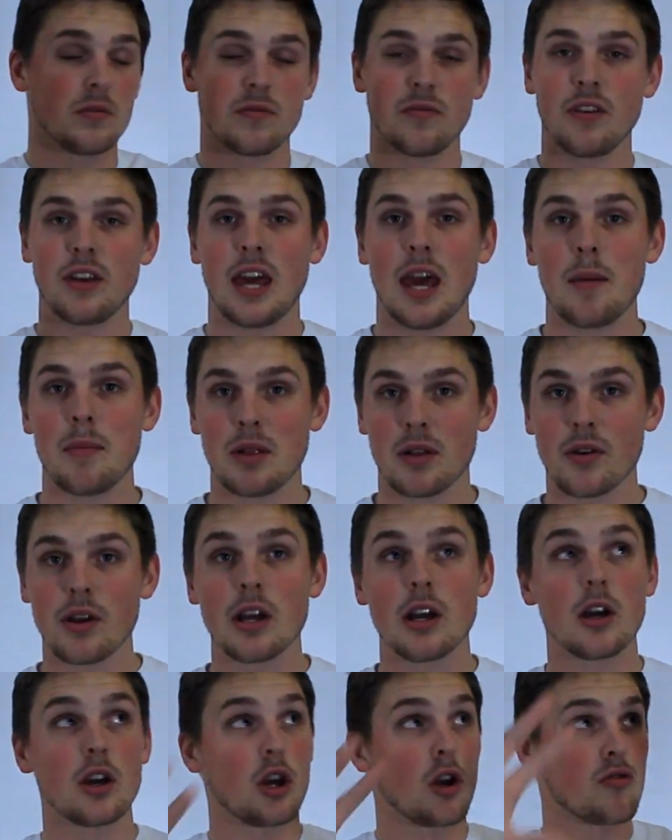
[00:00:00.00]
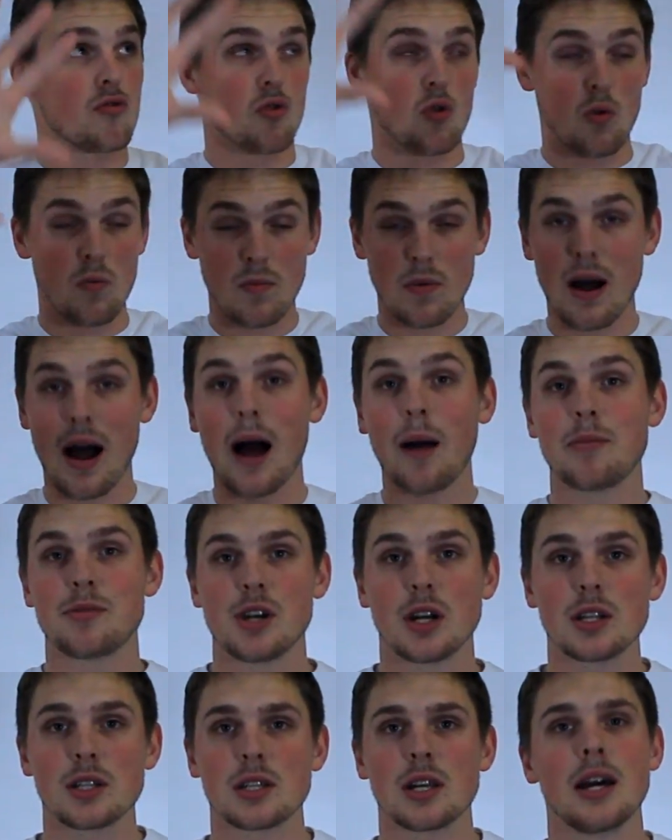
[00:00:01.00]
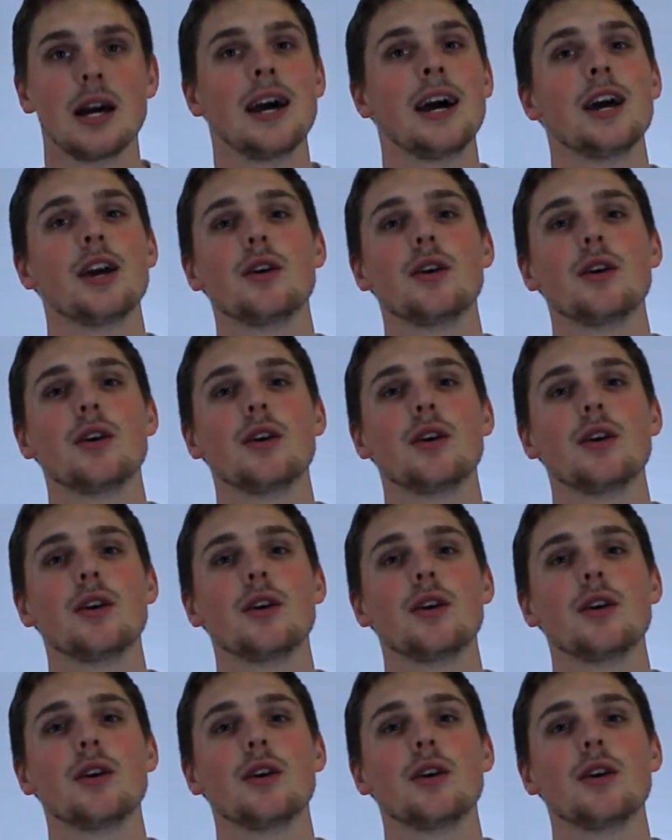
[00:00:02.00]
vocabulary, your room objects,